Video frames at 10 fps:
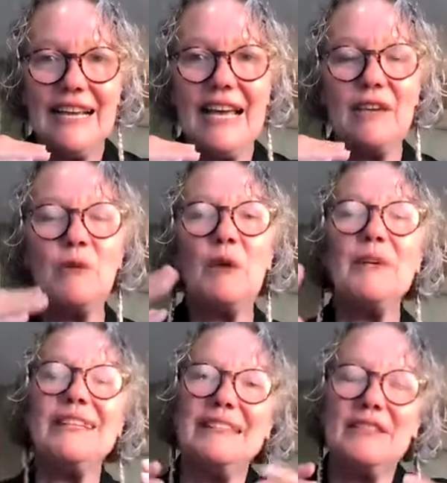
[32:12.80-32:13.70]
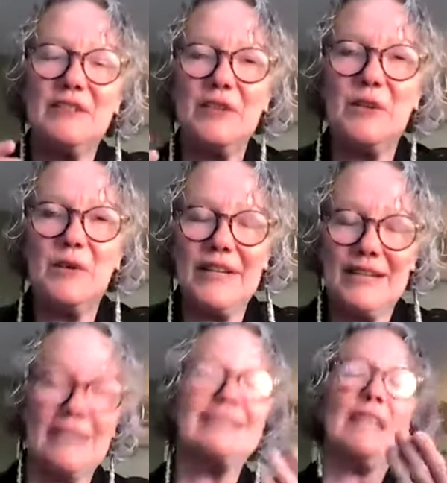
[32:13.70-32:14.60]
and what we need to do,
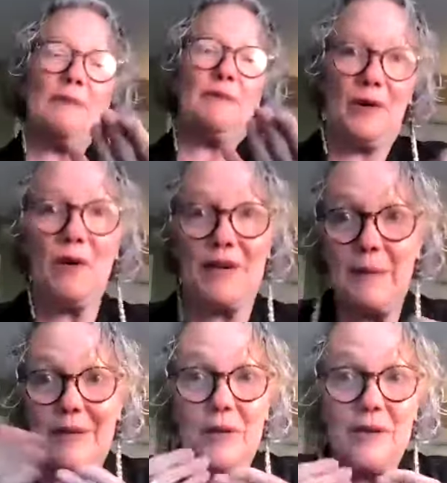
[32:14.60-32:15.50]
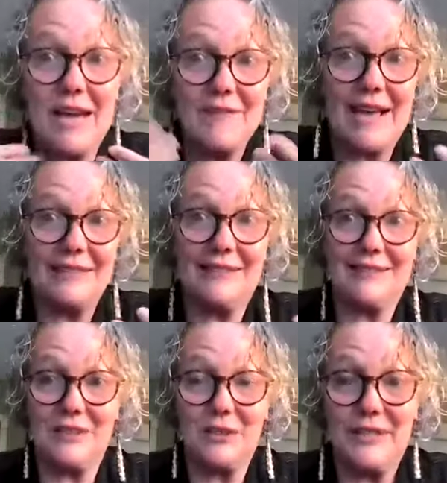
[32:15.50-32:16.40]
except for, okay, we don't have
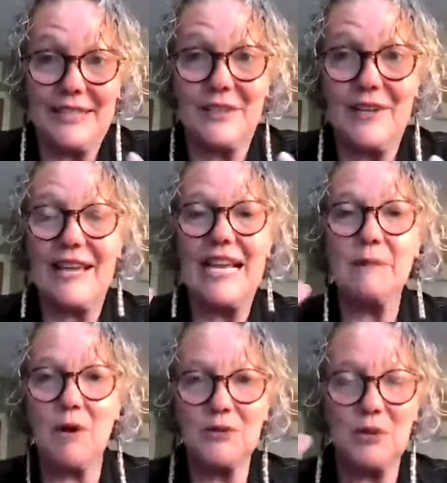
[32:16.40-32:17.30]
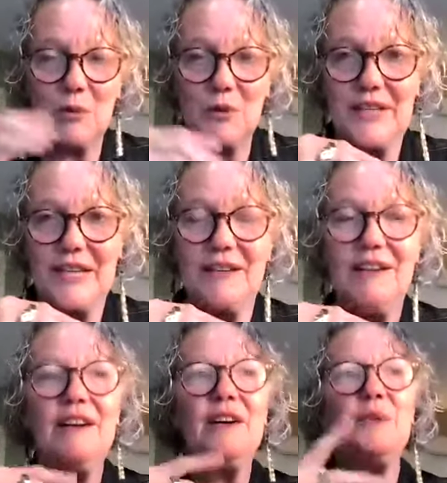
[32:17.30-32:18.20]
access to good internet, I'm also working
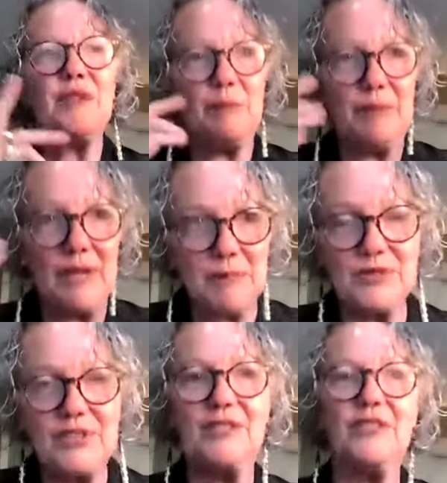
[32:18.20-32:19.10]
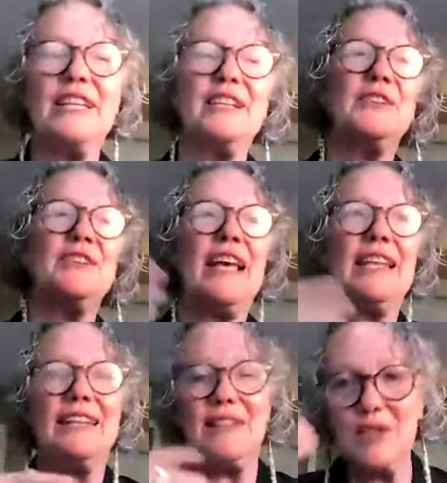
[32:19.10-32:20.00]
with the people centered
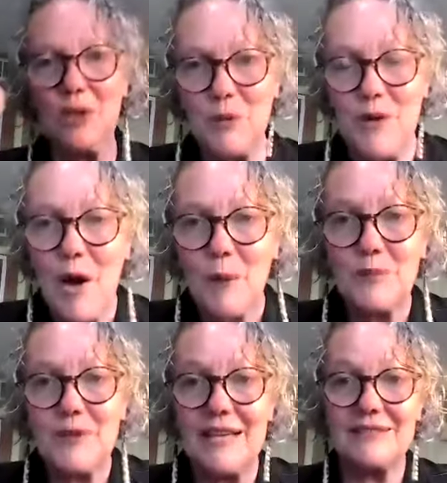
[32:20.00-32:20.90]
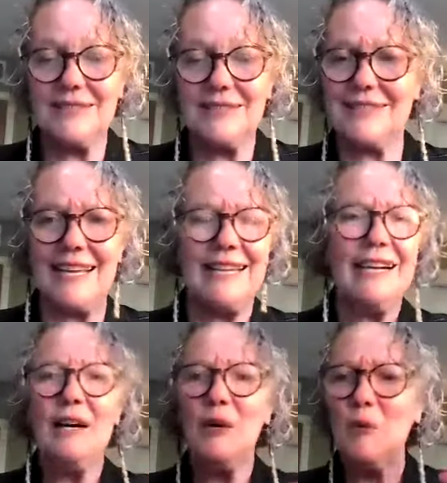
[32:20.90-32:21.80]
internet and the global help desk to say,
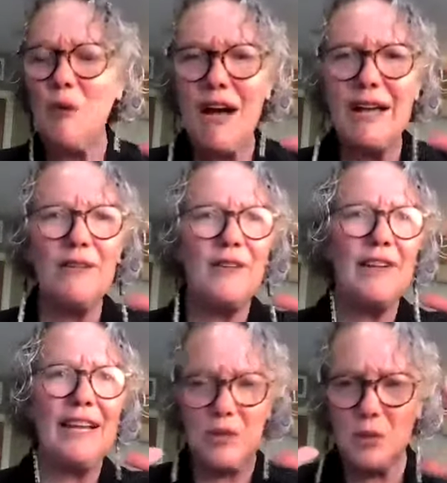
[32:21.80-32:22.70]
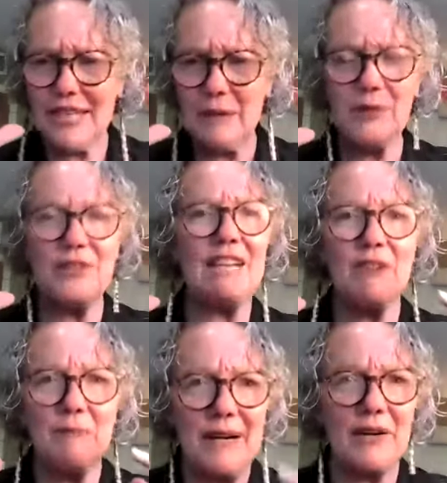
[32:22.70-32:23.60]
why are there like 20% of
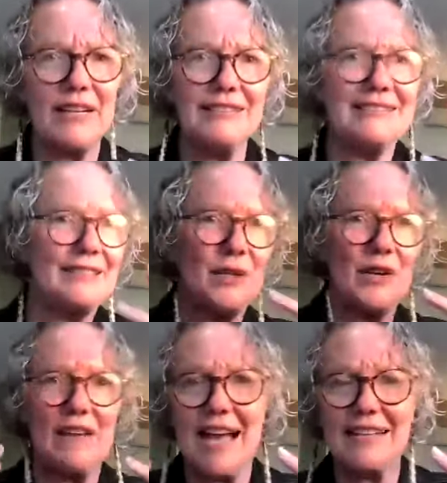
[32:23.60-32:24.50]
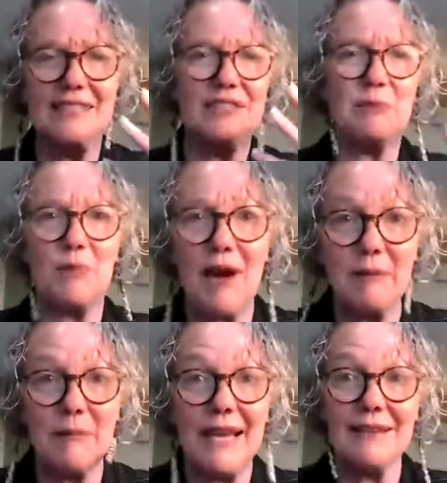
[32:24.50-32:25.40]
Americans that don't have access to
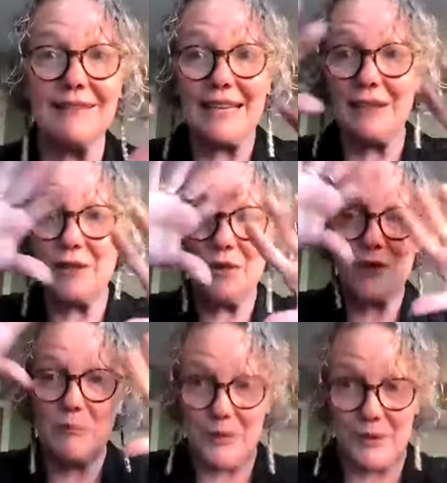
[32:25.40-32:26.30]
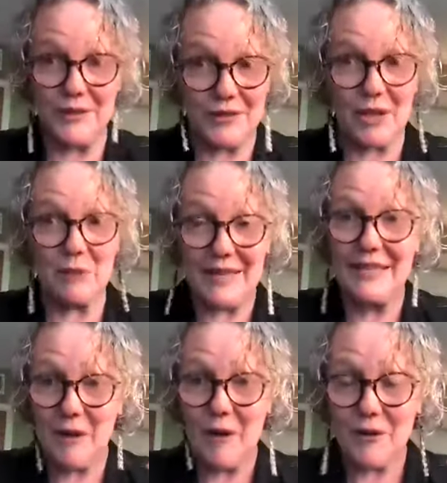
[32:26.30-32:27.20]
broadband, let alone the billions on
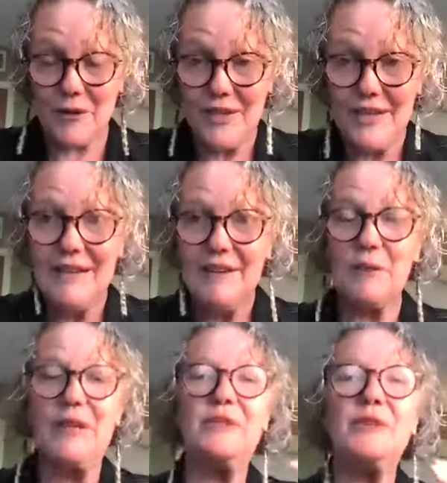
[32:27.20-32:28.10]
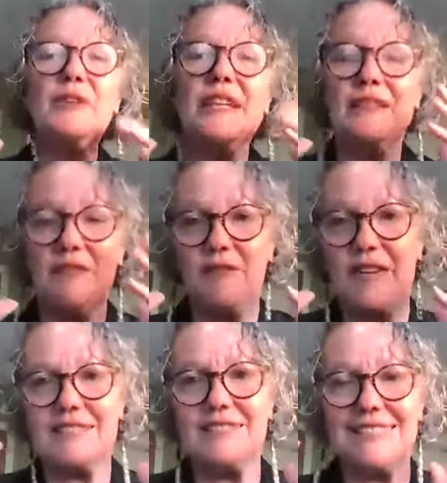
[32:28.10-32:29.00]
planet Earth? So we do need to
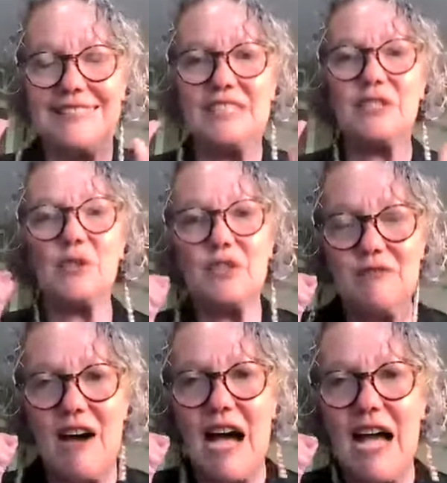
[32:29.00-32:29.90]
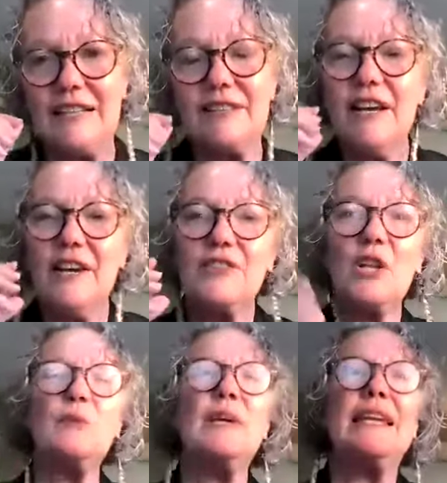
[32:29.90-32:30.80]
fix this digital divide so
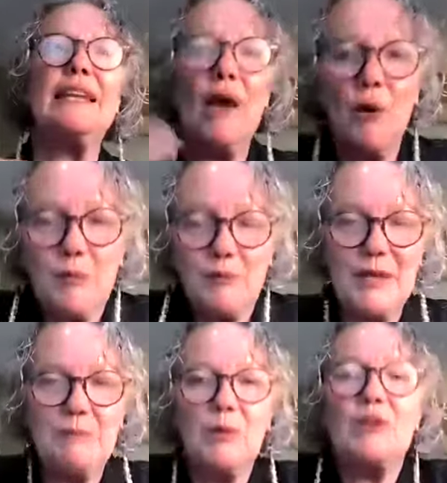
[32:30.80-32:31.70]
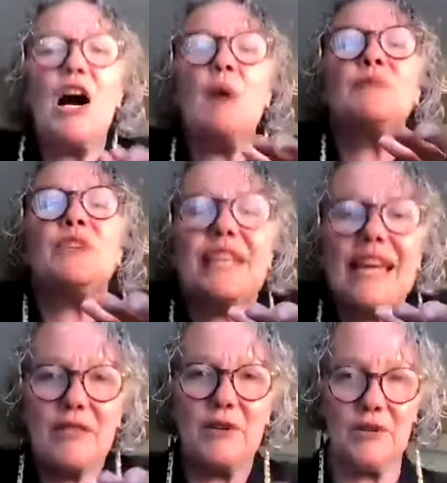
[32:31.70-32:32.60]
that we can help people come
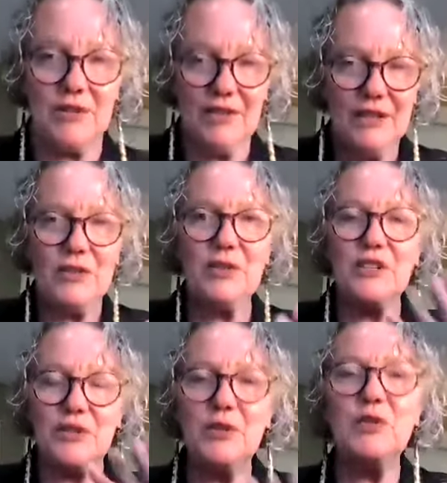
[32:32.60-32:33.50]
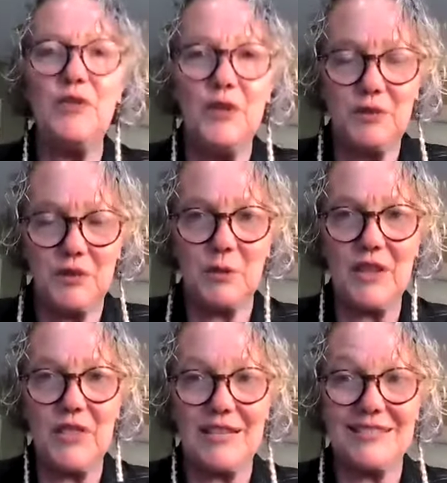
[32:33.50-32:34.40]
together to this new future
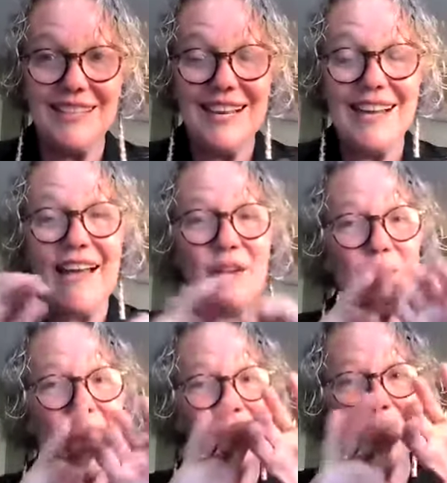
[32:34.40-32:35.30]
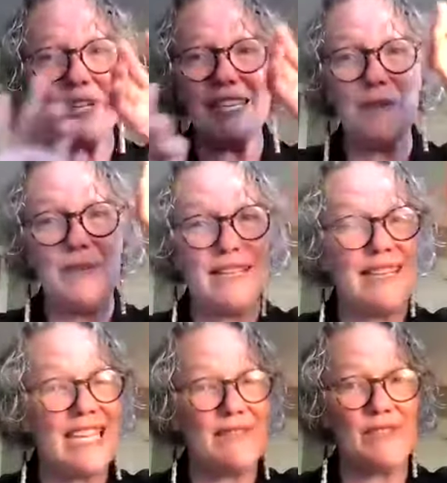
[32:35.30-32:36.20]
with us. Otherwise, we're going to be
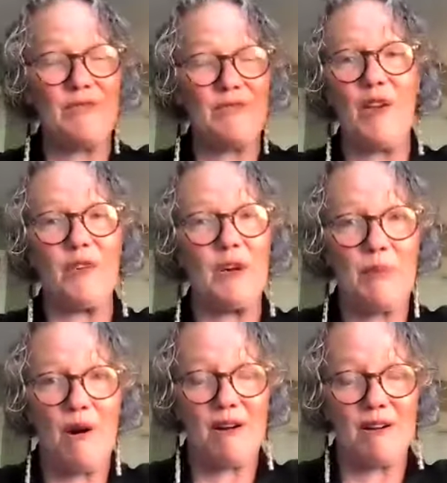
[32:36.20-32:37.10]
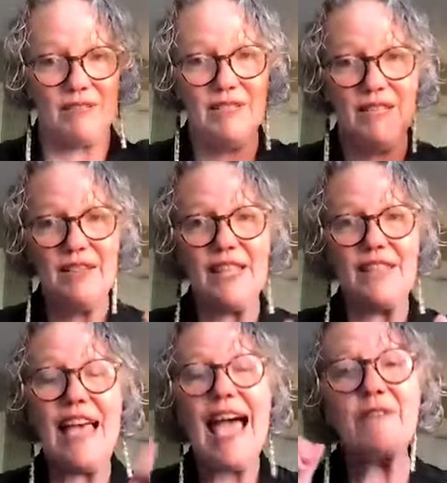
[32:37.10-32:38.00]
even farther apart than
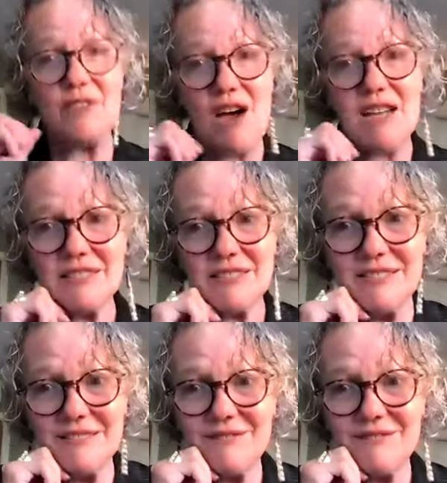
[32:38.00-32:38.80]
the have nots.